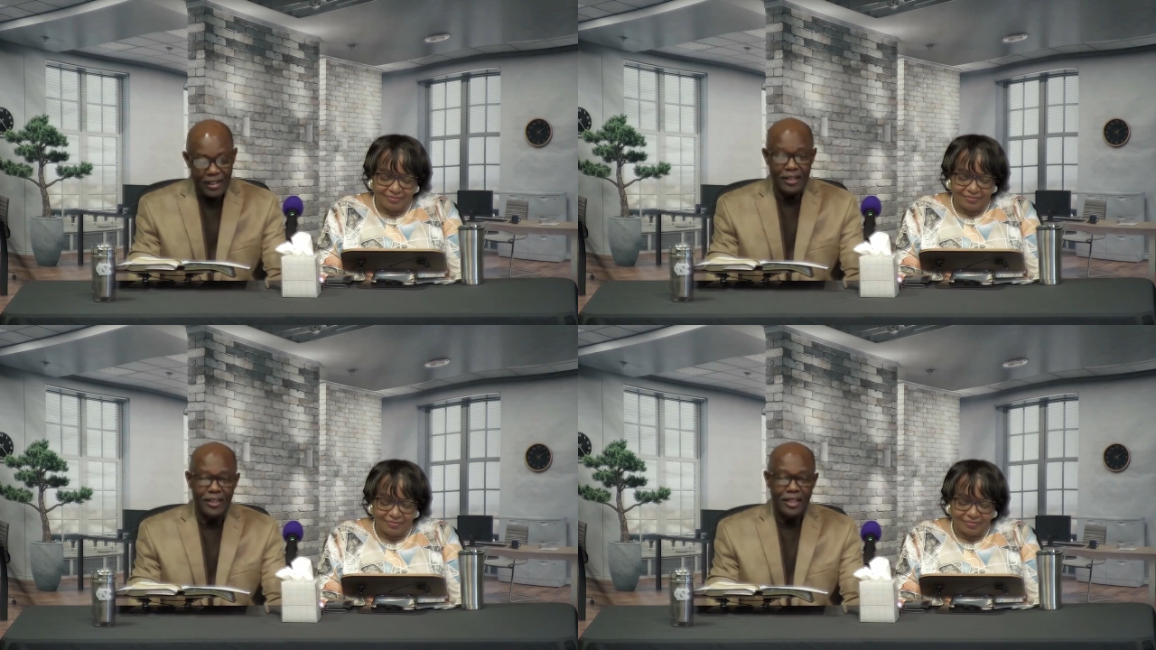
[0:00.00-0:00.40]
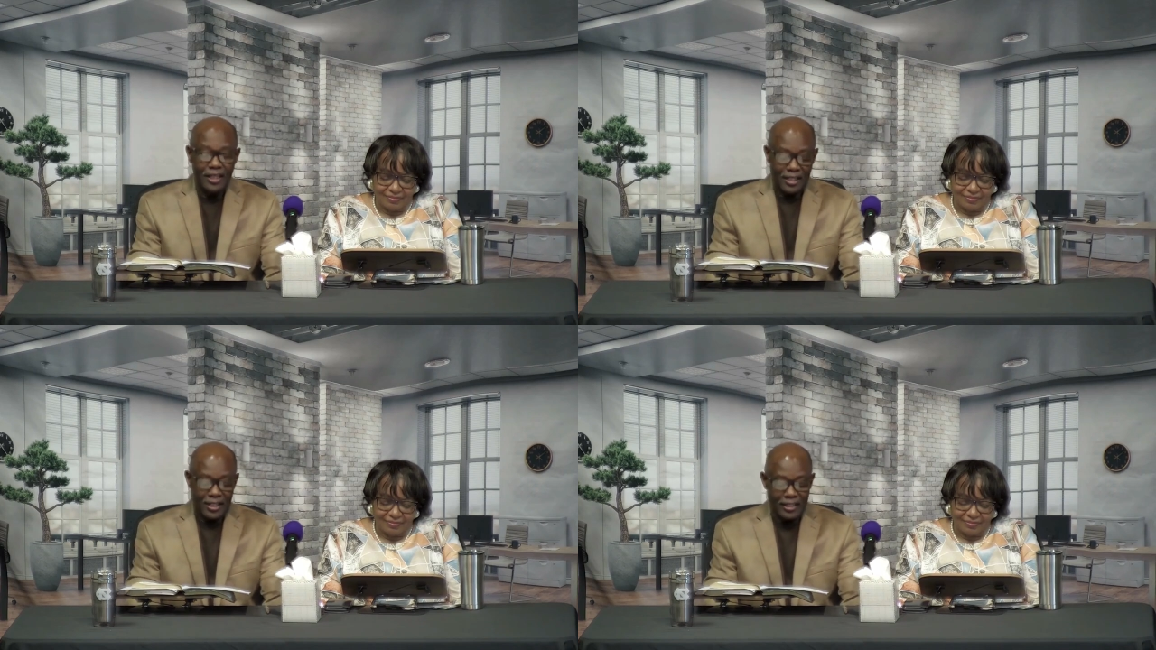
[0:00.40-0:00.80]
Speaker 1: oh.
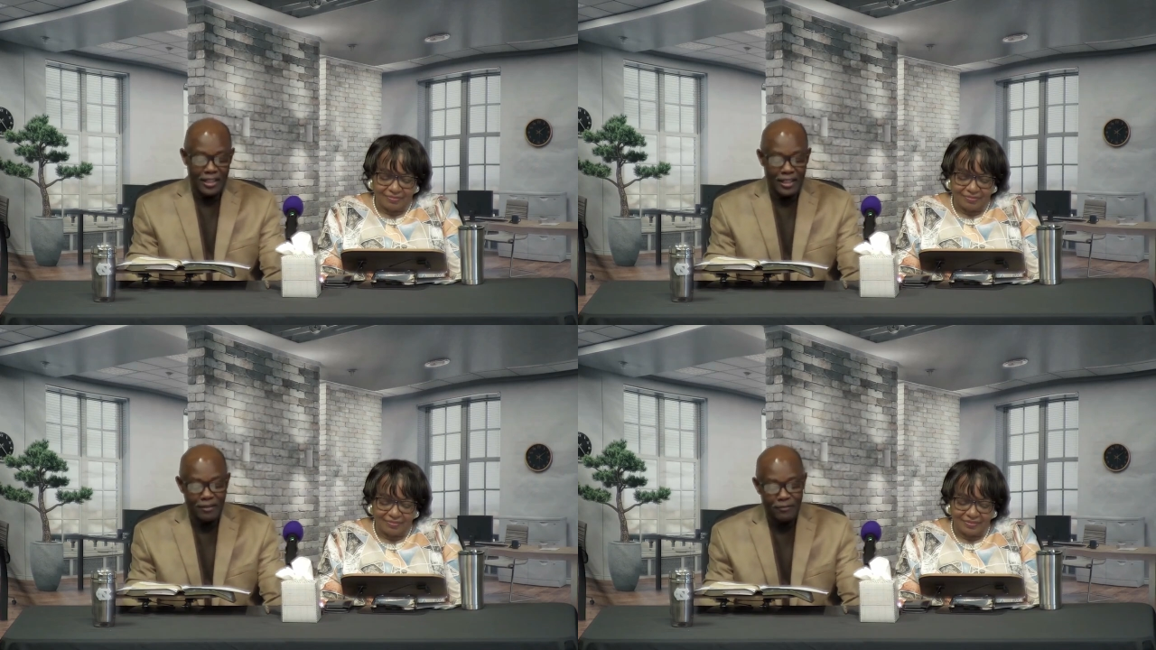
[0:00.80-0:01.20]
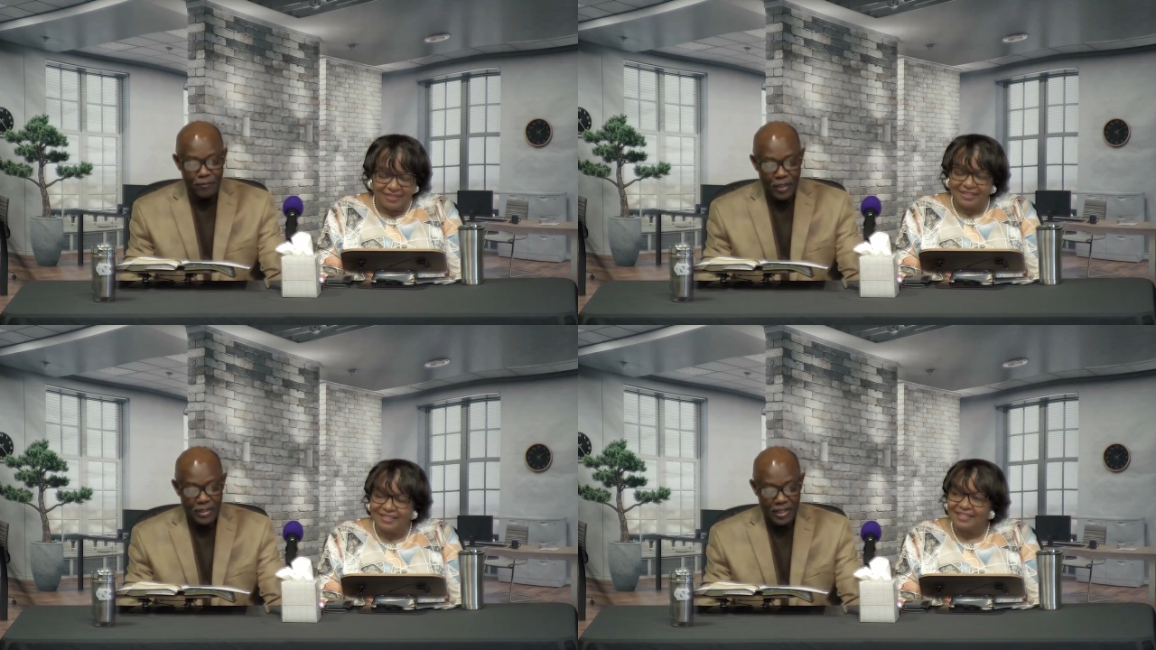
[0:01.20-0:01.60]
Now, now,
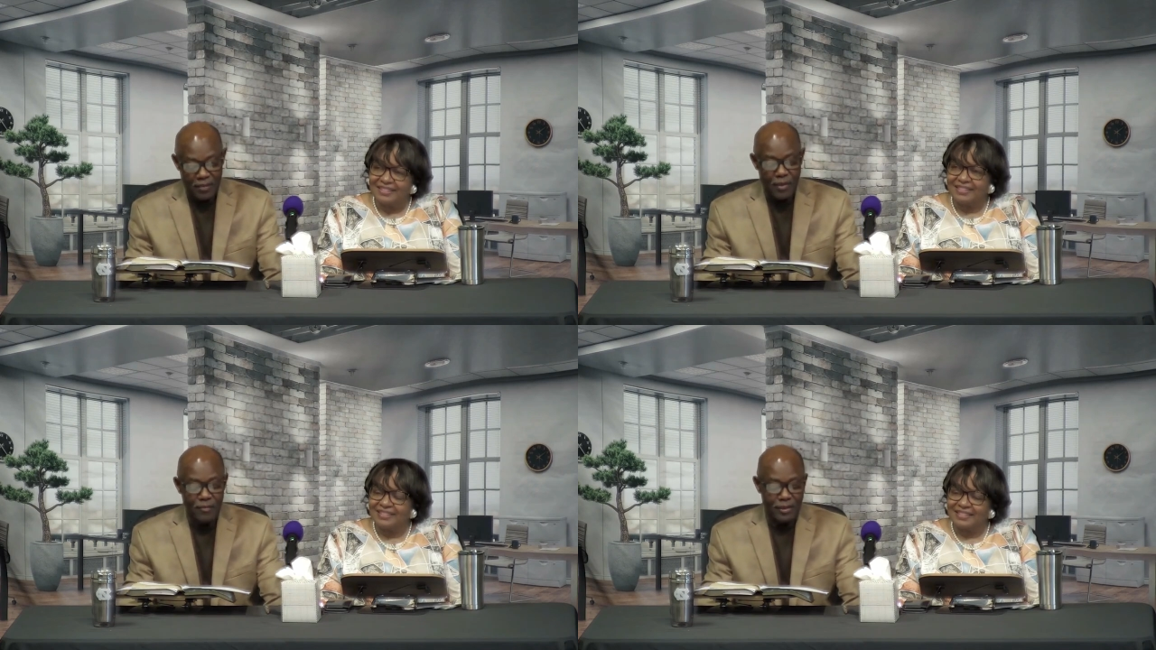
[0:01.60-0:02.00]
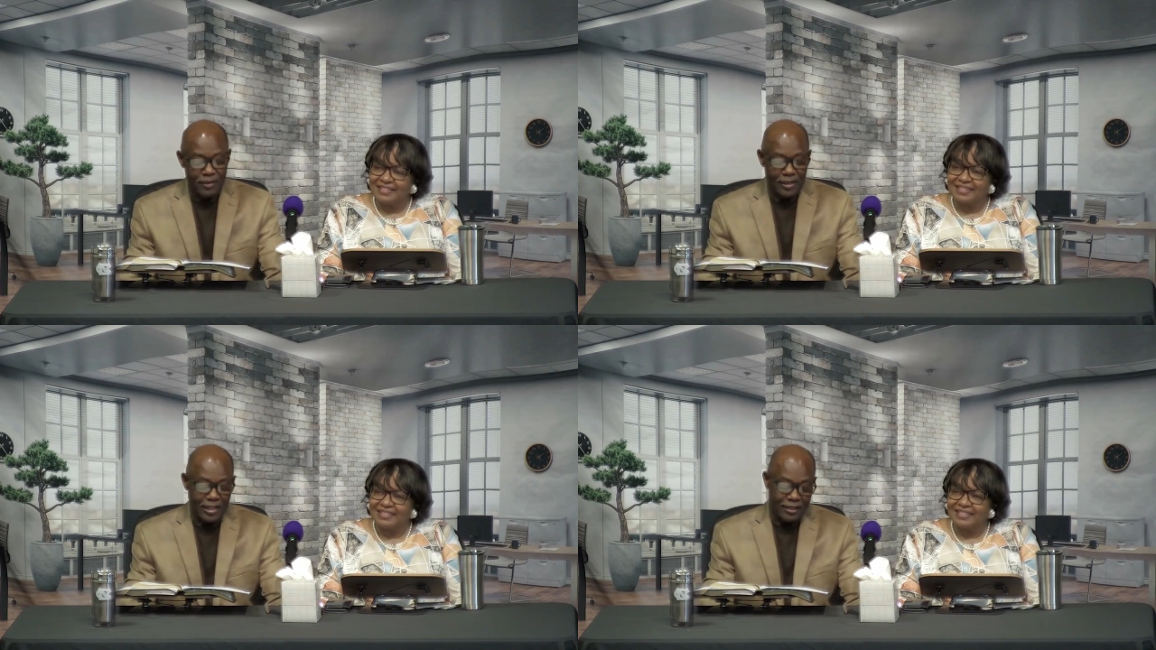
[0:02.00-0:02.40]
some of them go,
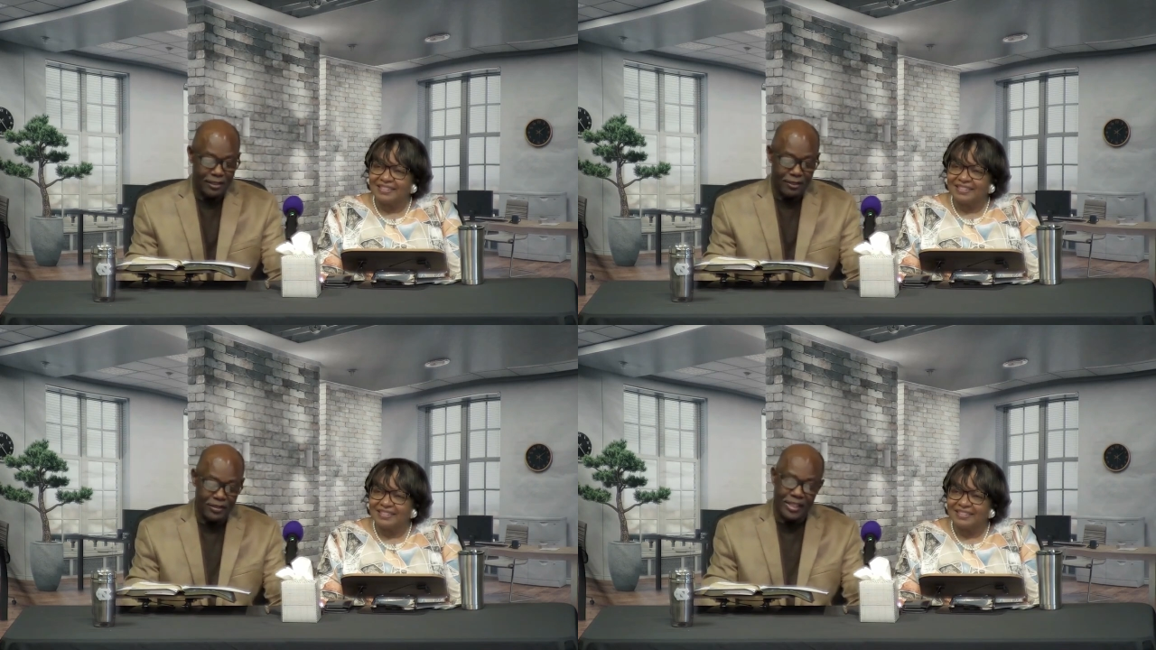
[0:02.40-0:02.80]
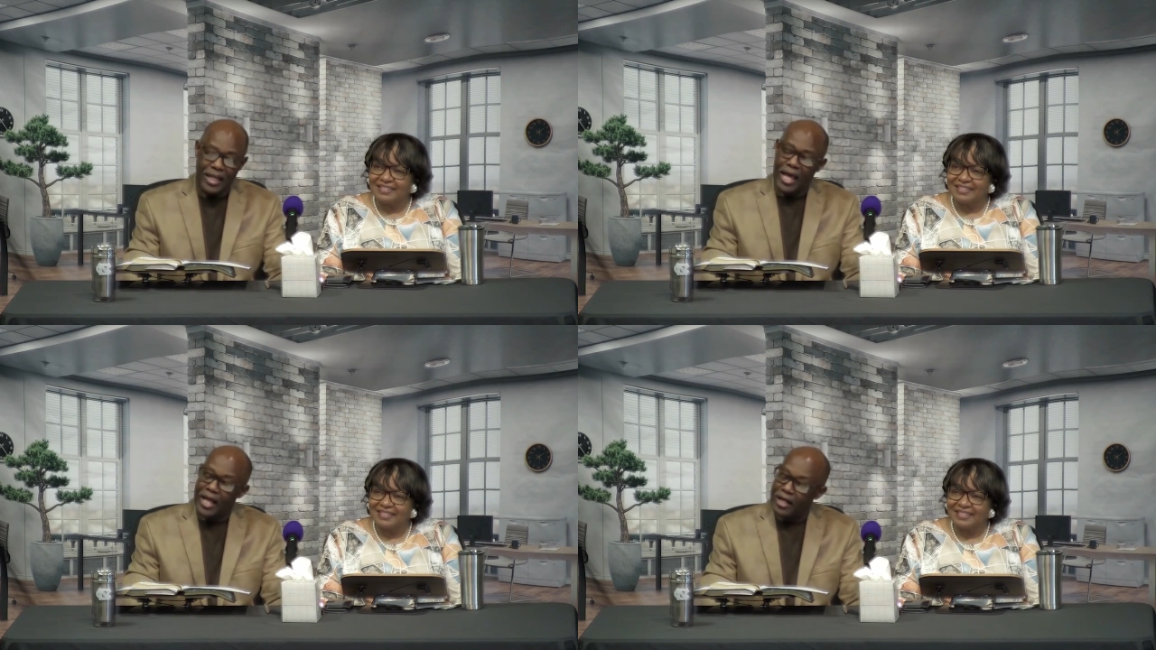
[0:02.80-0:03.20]
oh, and then
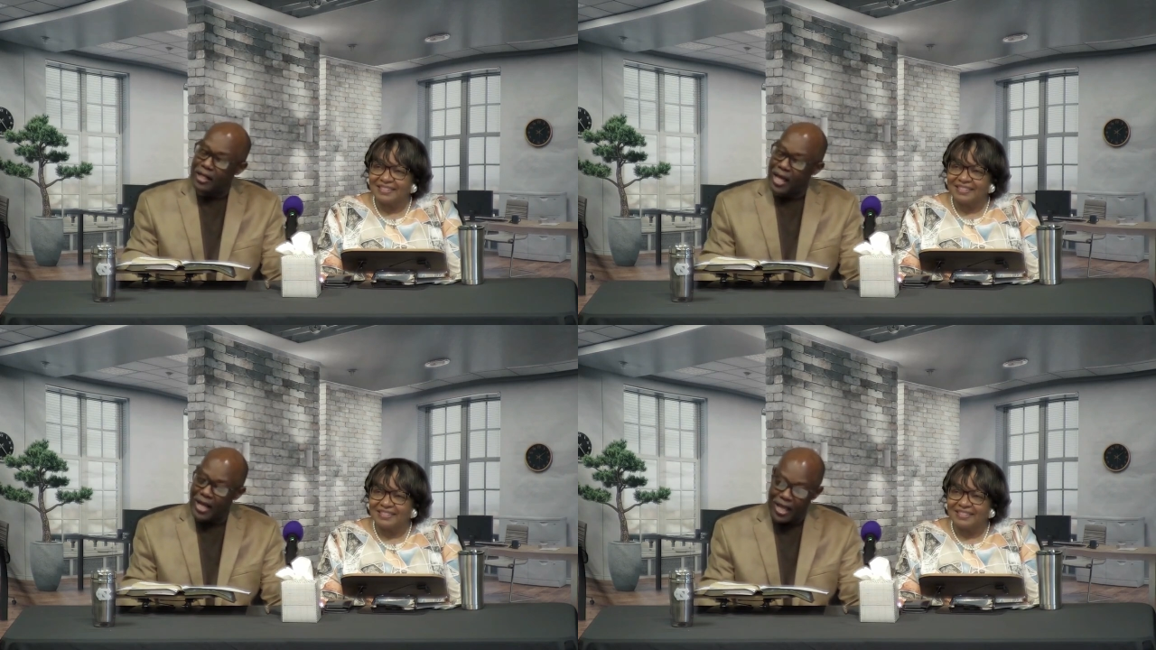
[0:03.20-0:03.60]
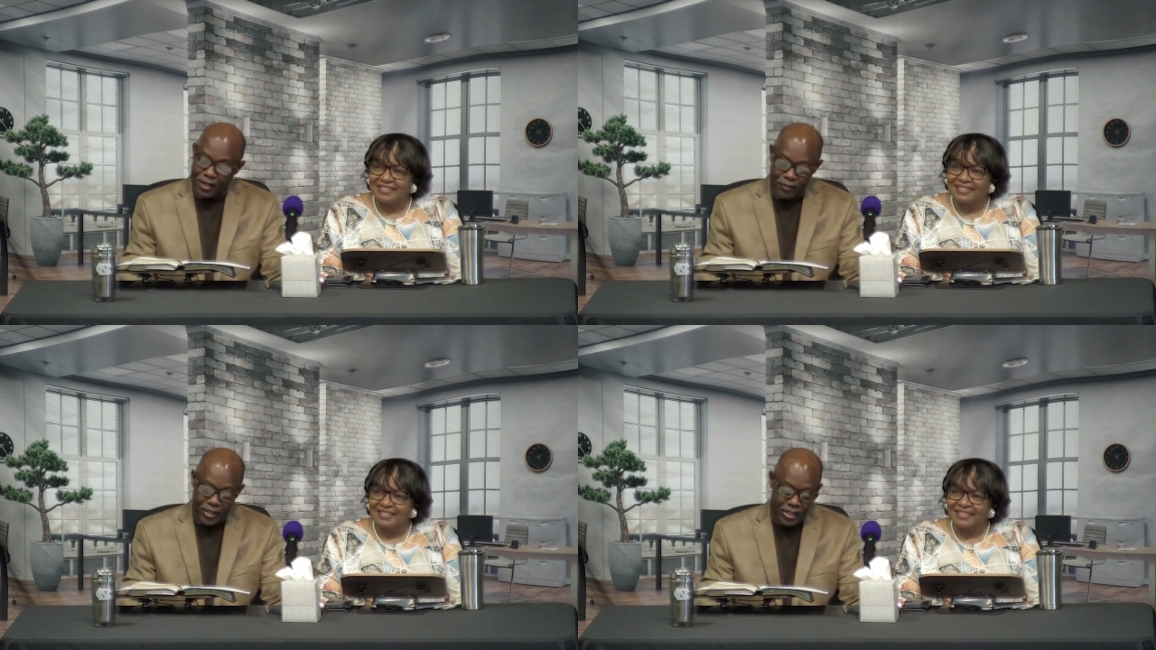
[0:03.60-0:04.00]
now I done got
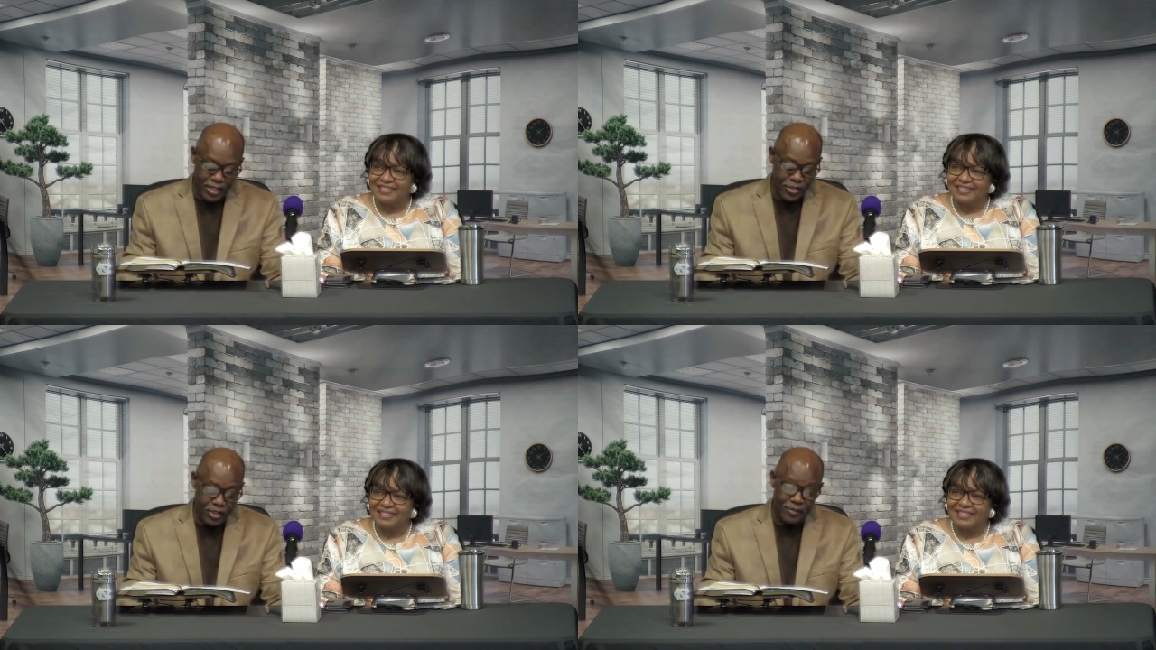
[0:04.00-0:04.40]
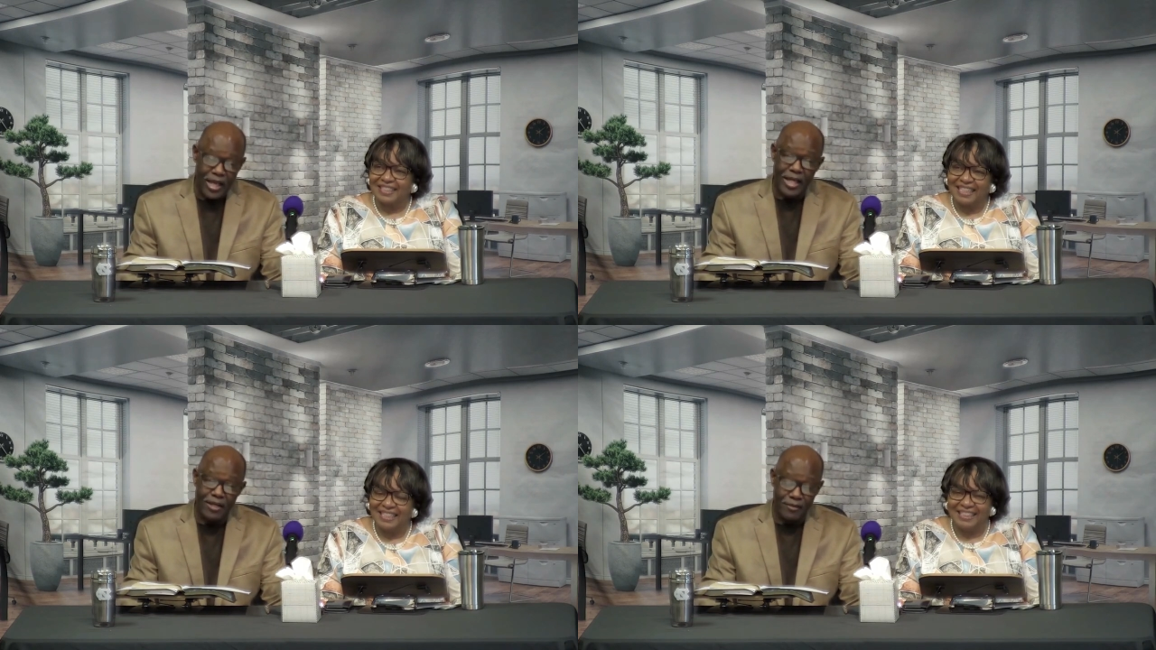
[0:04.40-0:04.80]
aggravated at you. I'm
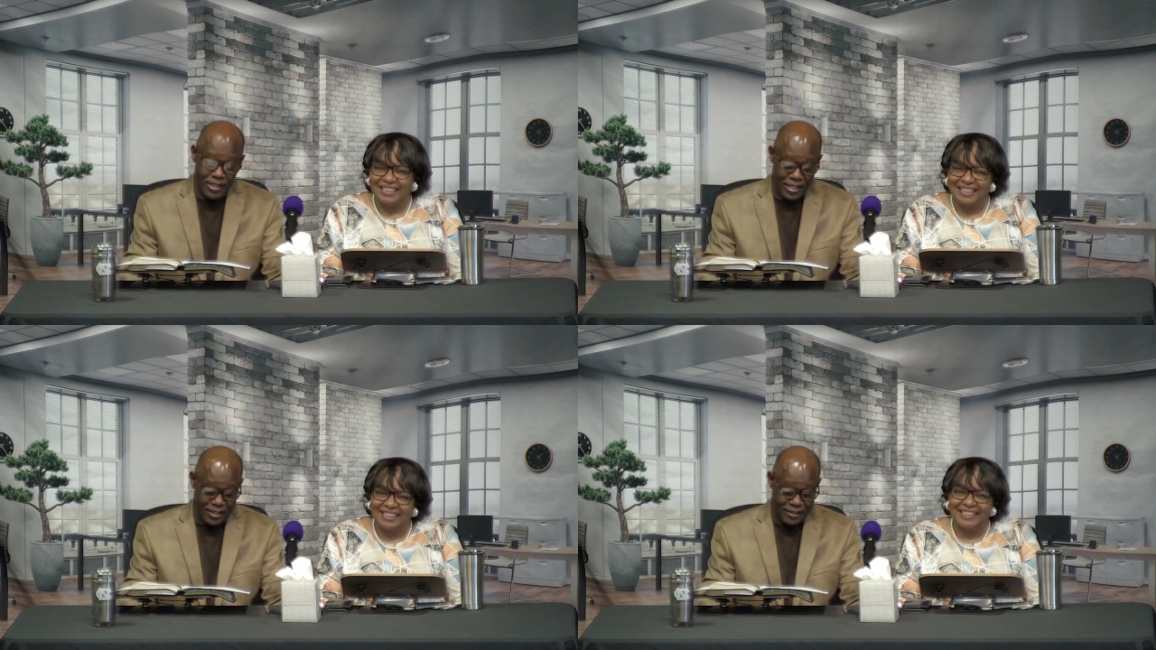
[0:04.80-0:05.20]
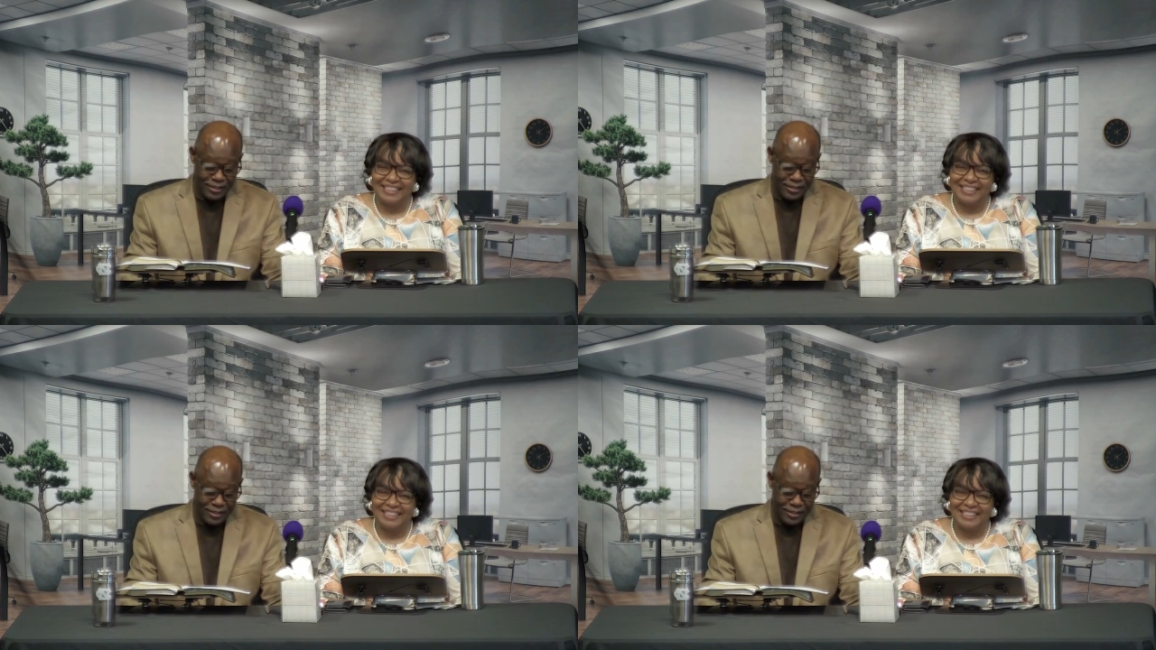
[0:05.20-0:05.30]
tired of it now.